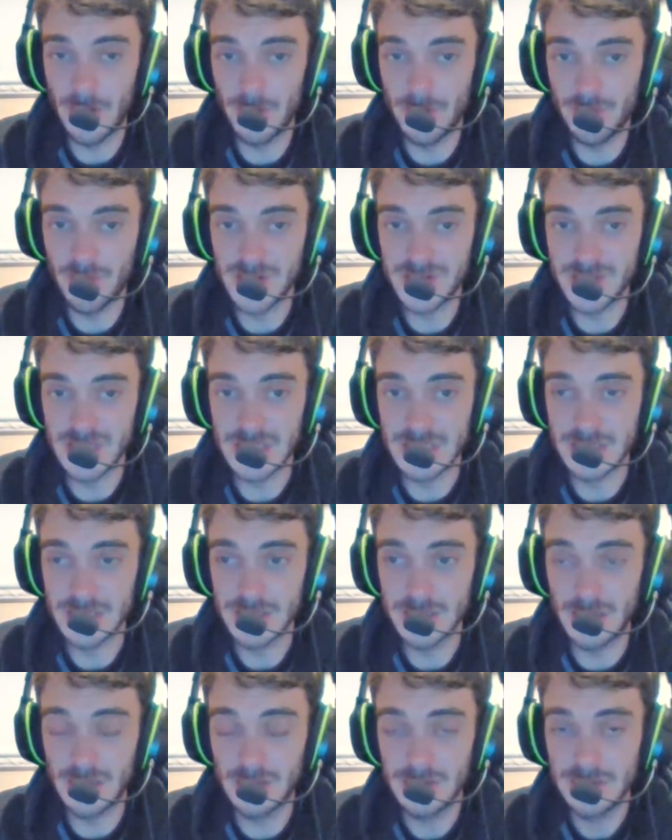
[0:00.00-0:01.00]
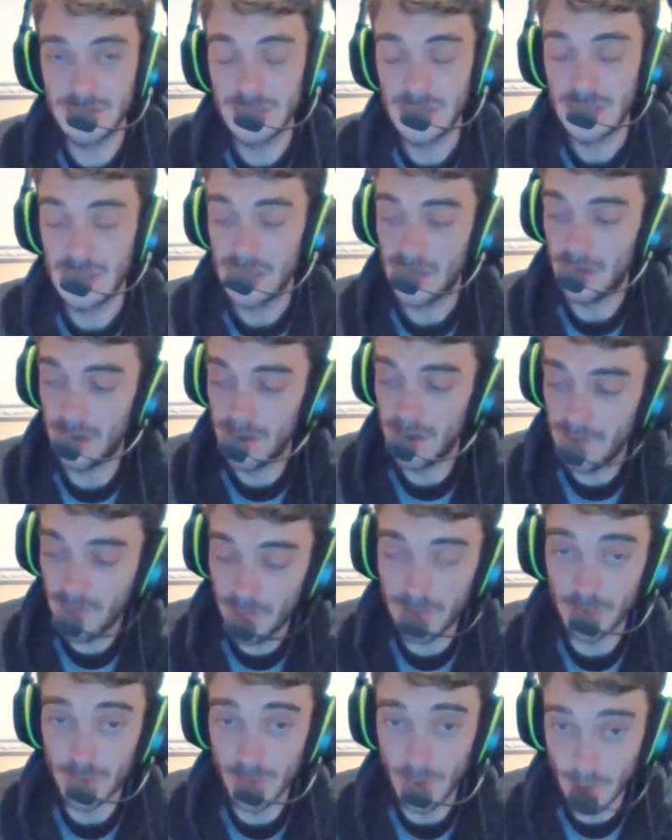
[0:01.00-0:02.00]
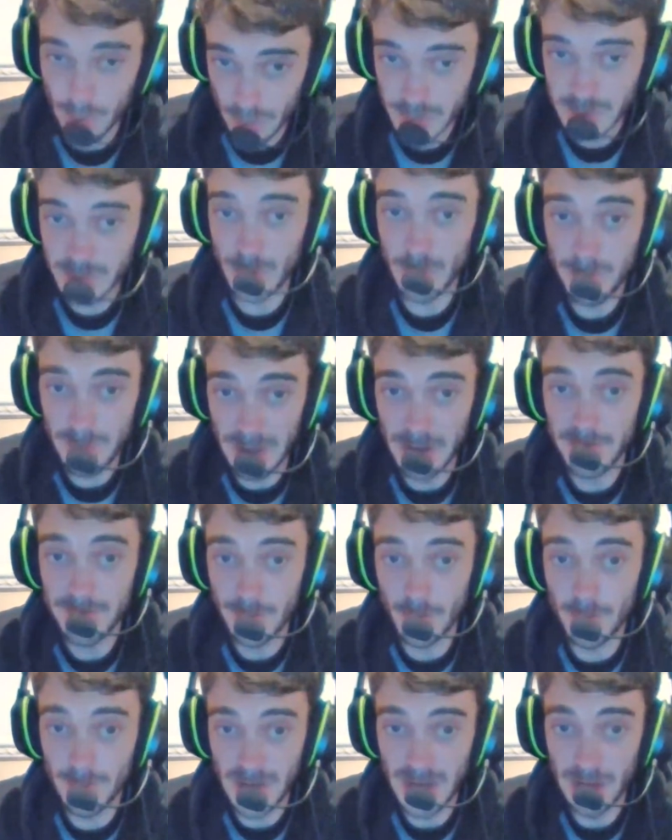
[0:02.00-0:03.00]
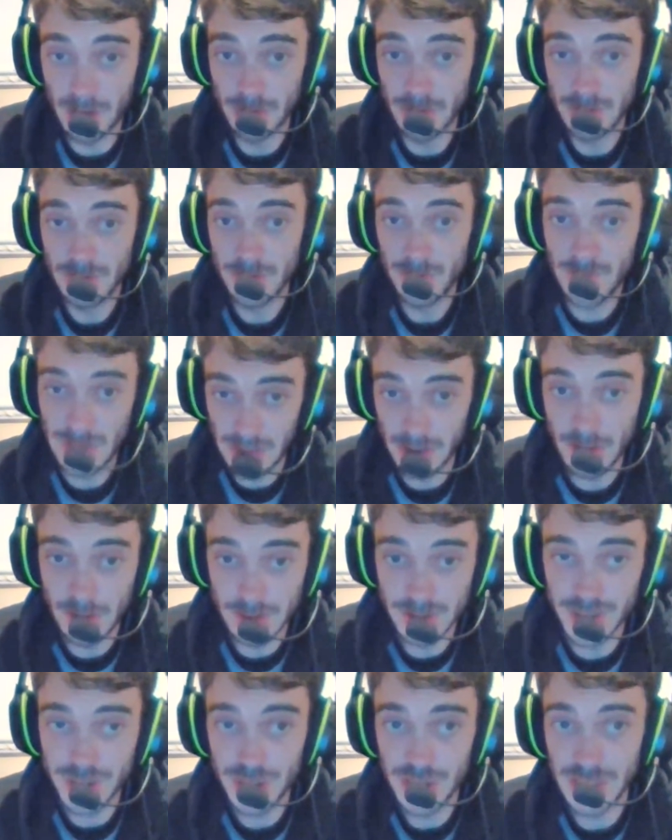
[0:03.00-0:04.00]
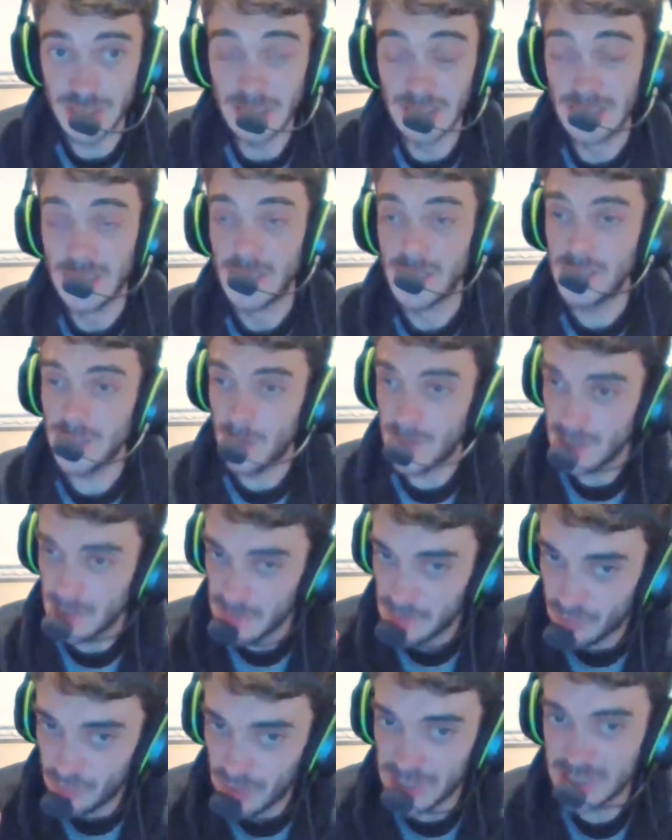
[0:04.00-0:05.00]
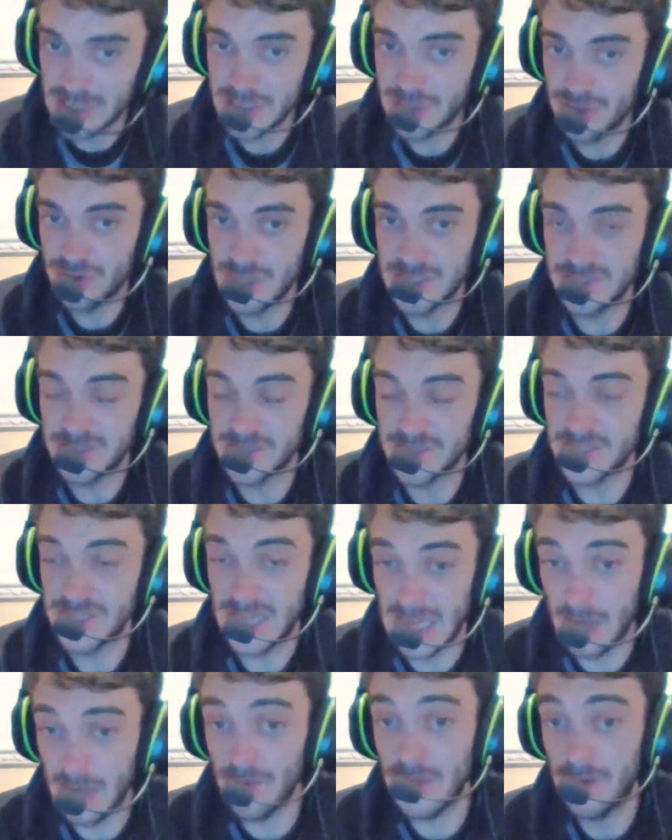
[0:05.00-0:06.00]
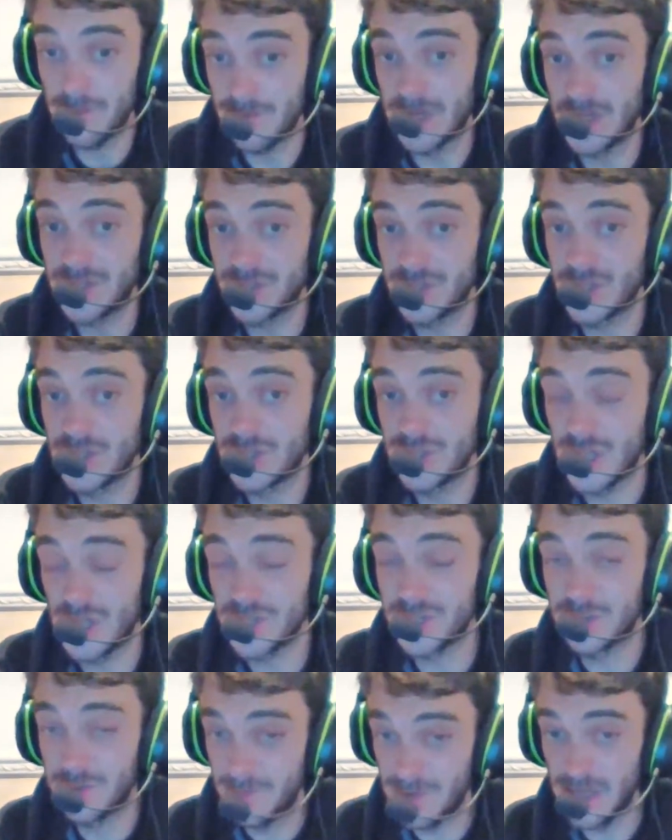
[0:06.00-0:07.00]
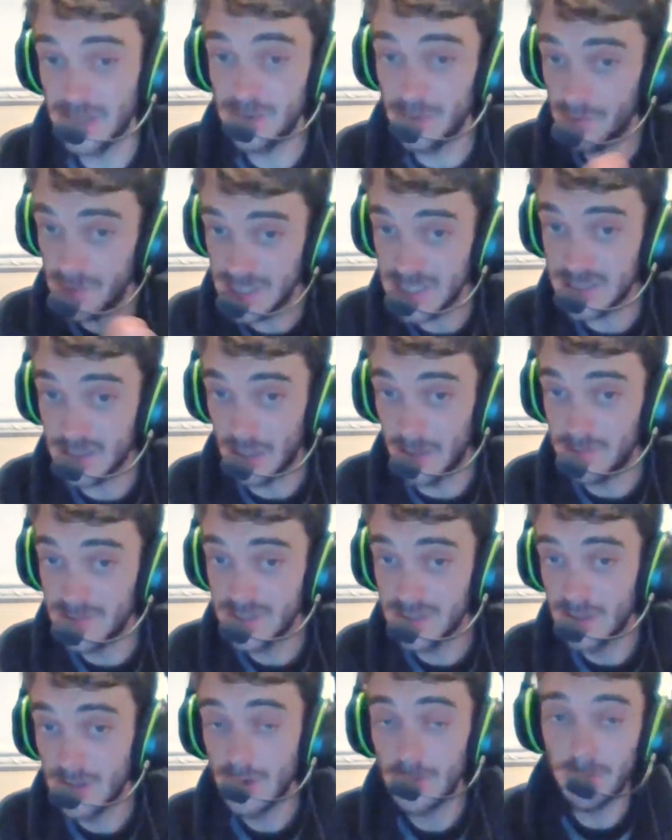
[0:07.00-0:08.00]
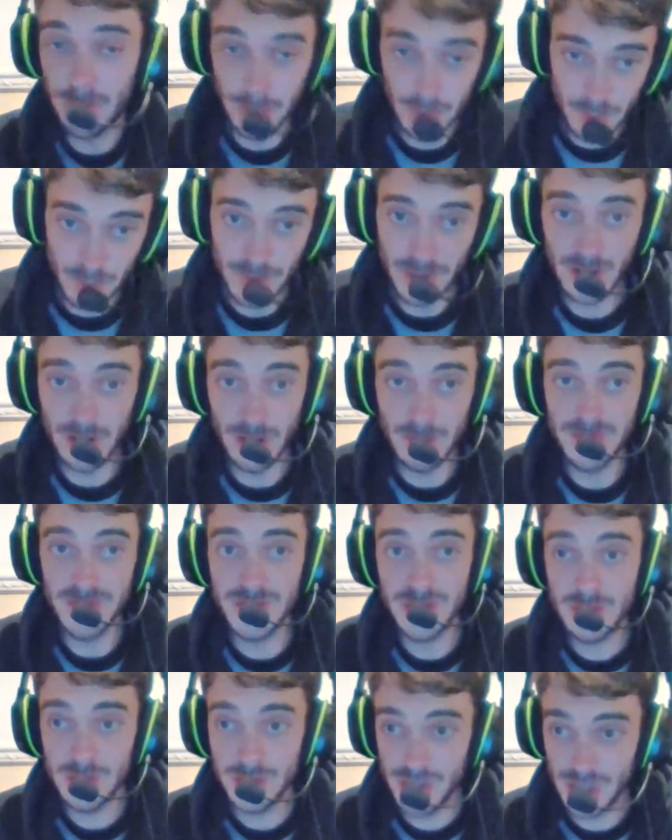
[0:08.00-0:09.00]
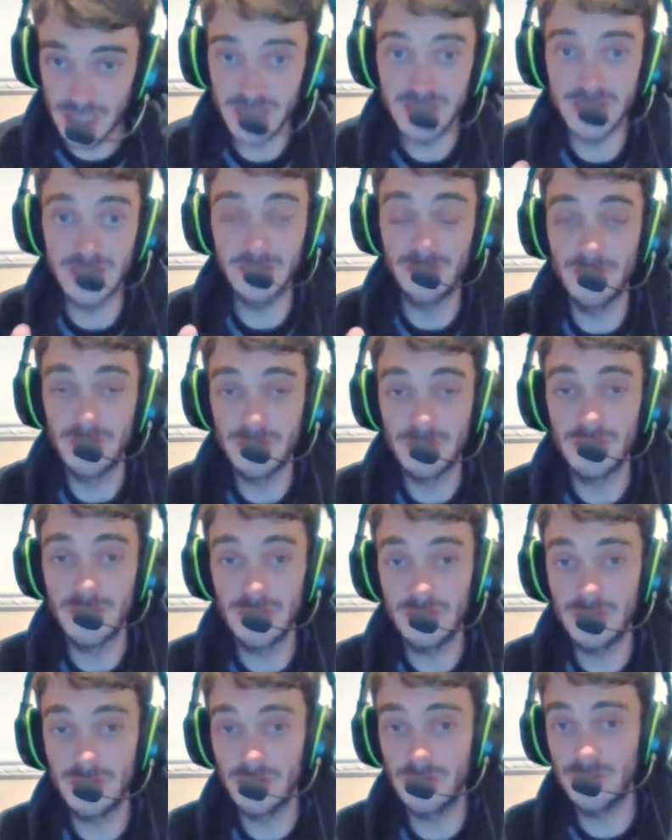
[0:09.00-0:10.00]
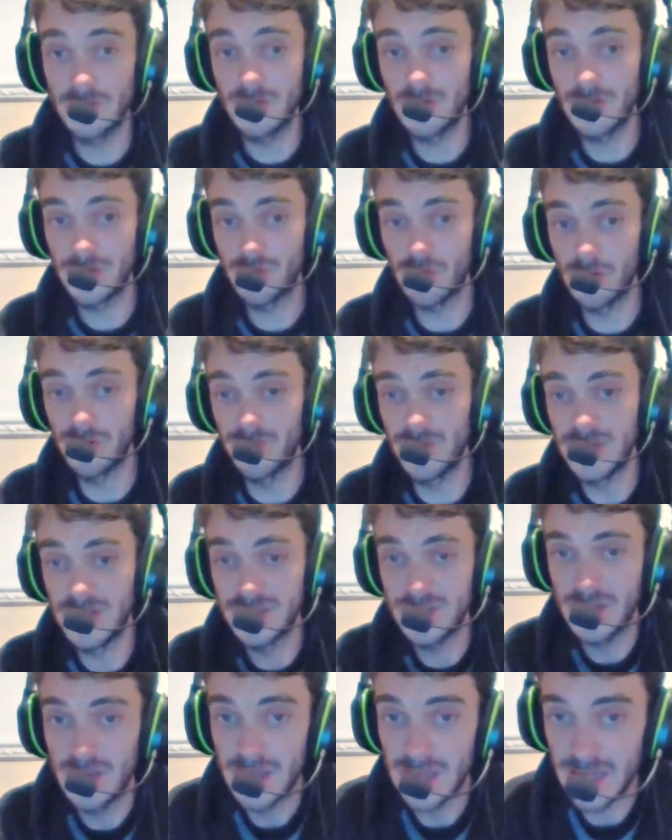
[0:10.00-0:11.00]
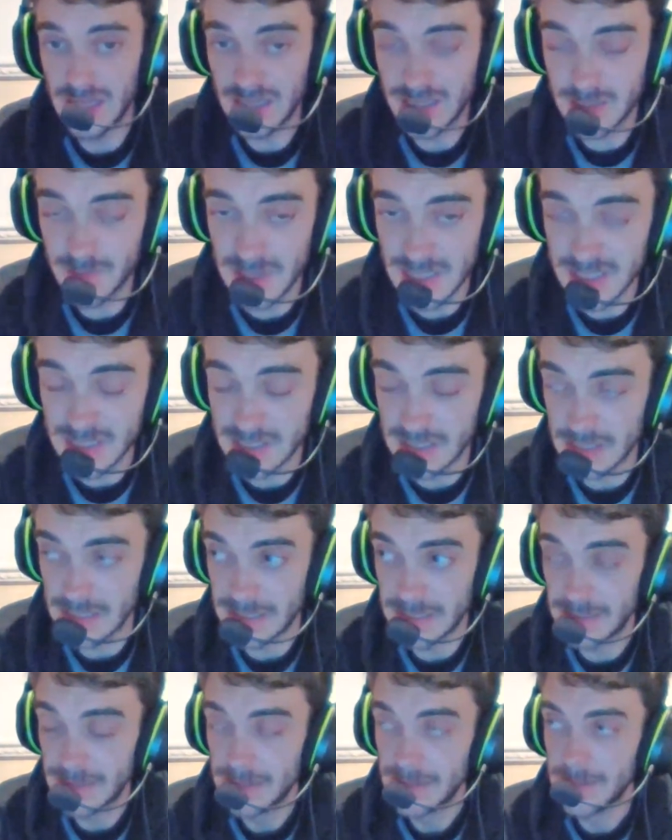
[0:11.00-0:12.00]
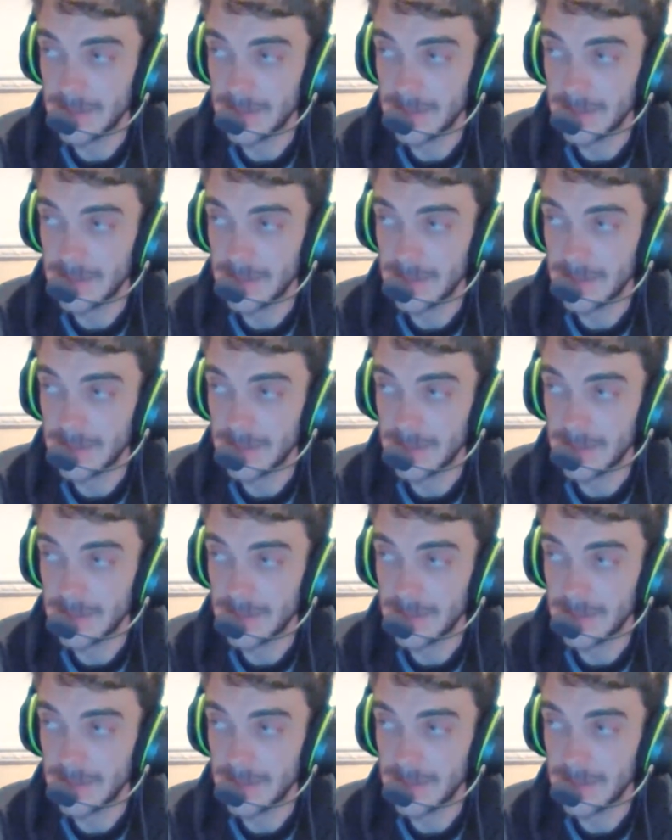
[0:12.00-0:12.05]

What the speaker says: 3 seasons ago. Liverpool are also on better form now than last year. So it's going to be really interesting to see how that fixture congestion affects not these clubs, but all the clubs chasing for the trophies domestically.